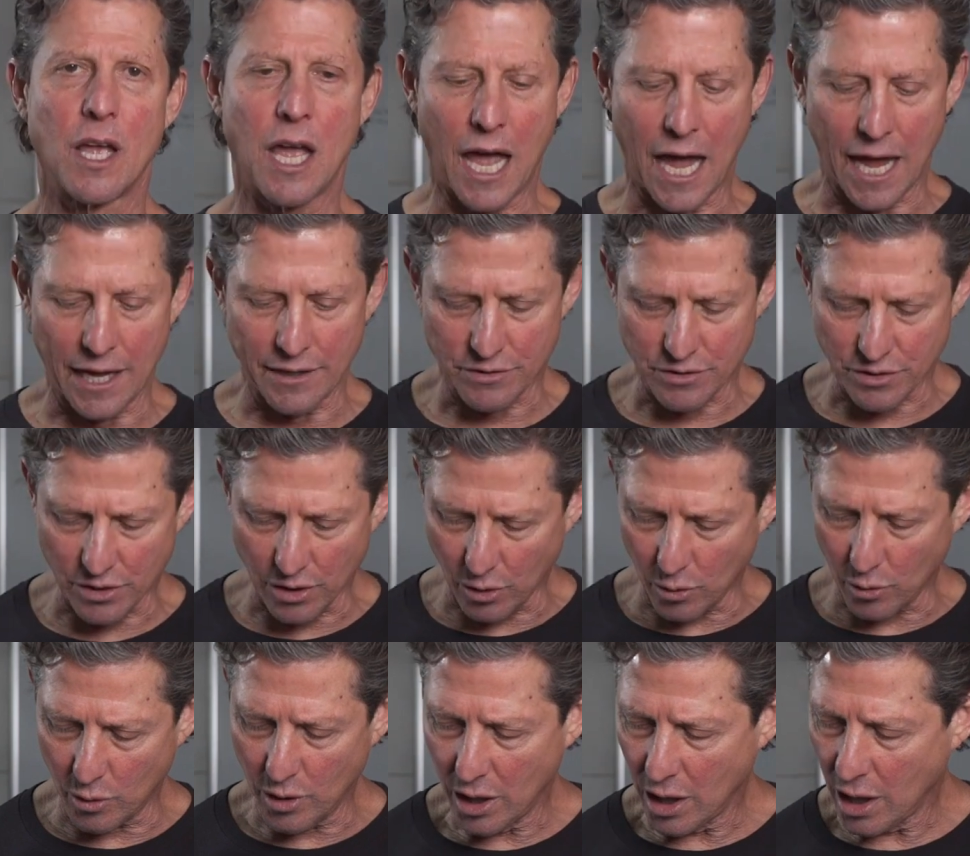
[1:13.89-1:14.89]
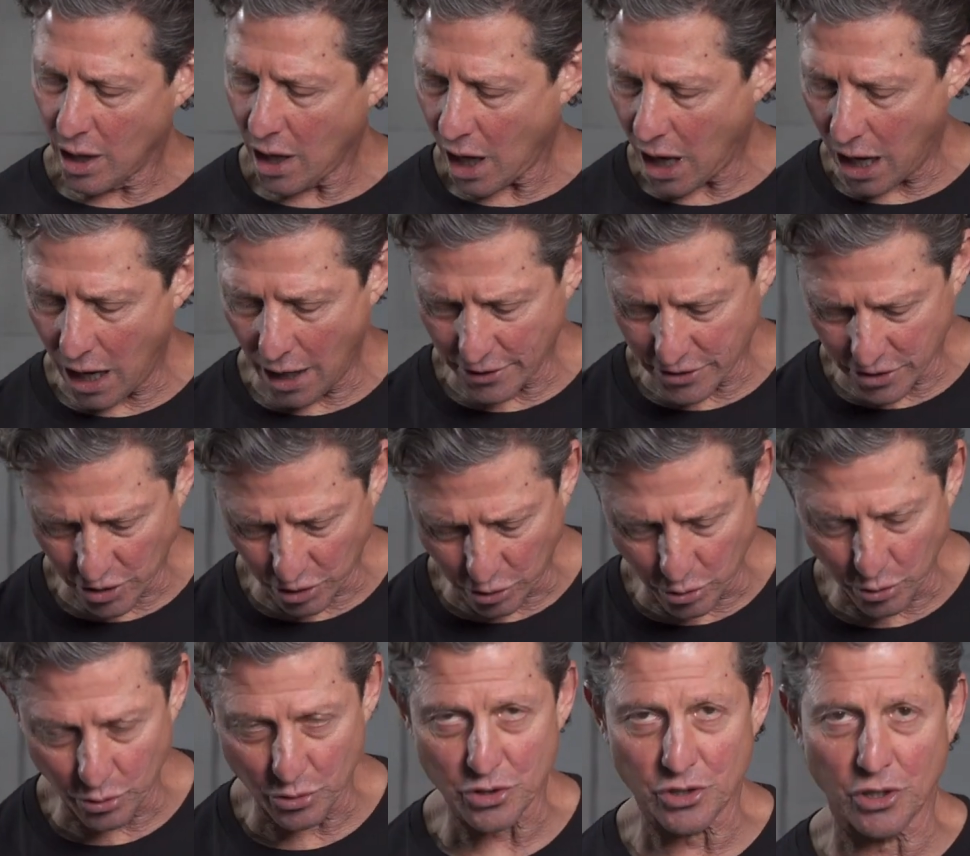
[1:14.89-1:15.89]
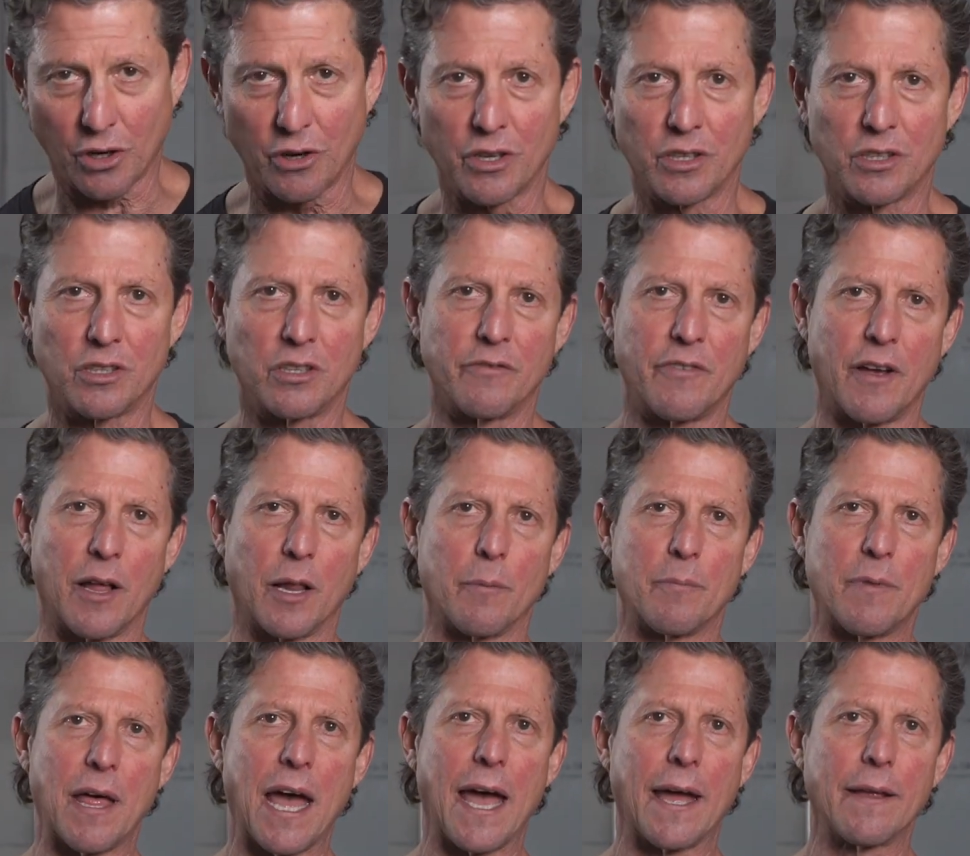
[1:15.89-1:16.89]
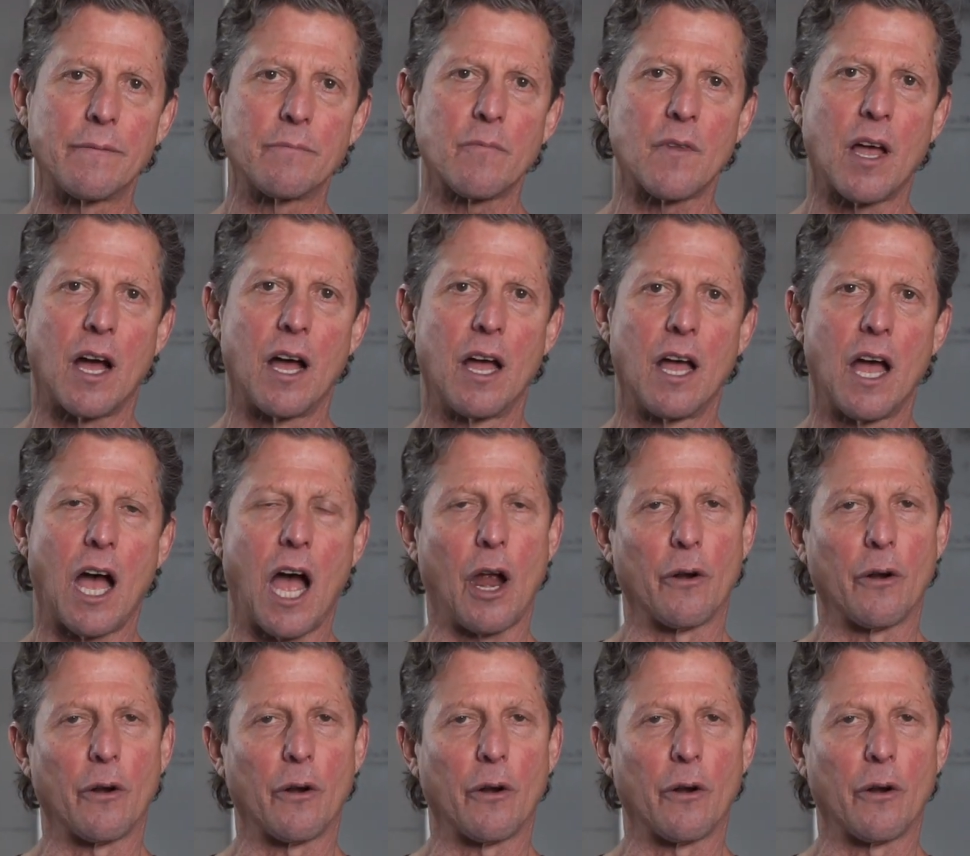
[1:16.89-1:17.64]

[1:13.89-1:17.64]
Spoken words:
And so as the tool started to develop that, I